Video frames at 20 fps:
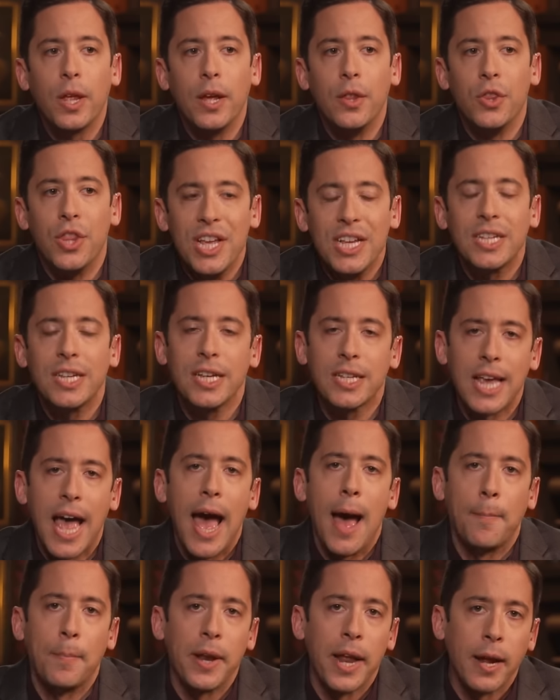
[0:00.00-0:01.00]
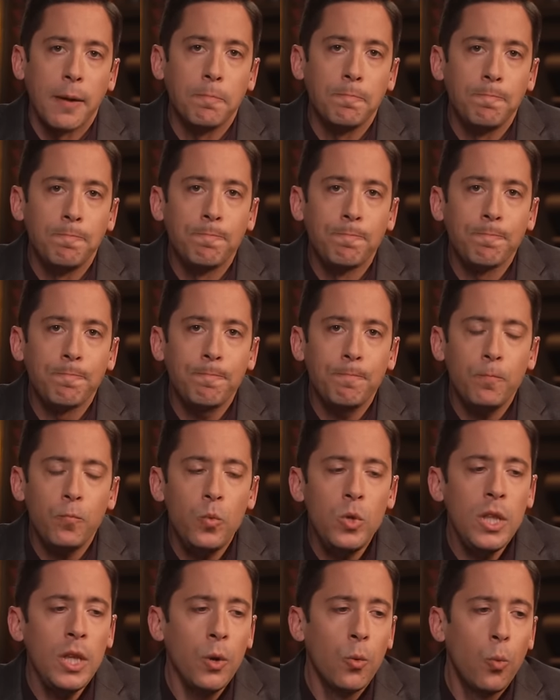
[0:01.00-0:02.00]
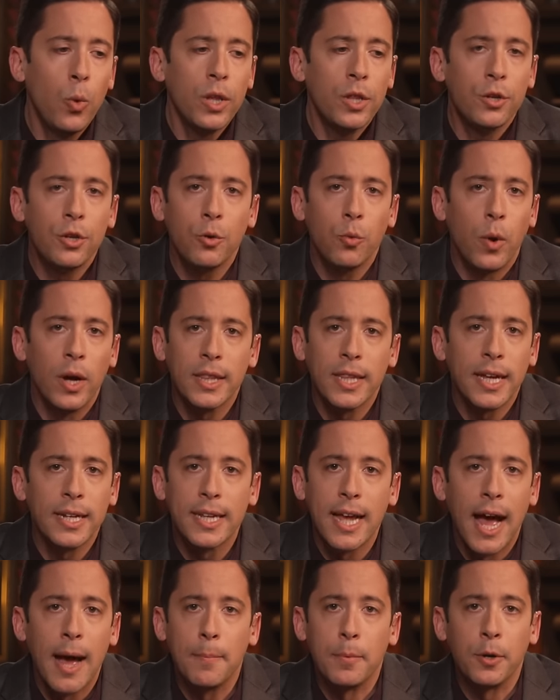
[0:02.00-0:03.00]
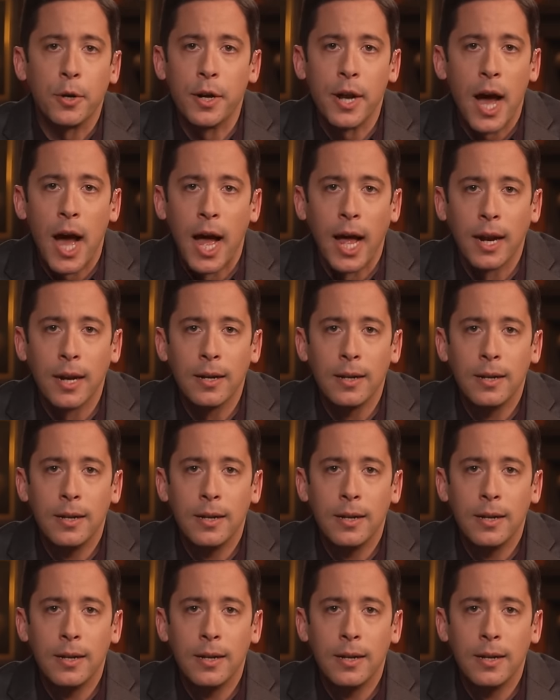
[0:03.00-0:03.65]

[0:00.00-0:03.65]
this is happening whether you want that to happen or not